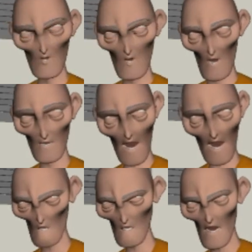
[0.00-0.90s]
You
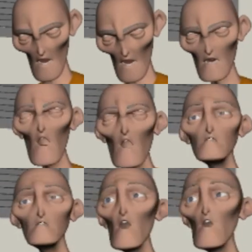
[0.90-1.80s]
don't have any
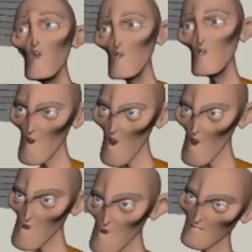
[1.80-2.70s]
honor, do you?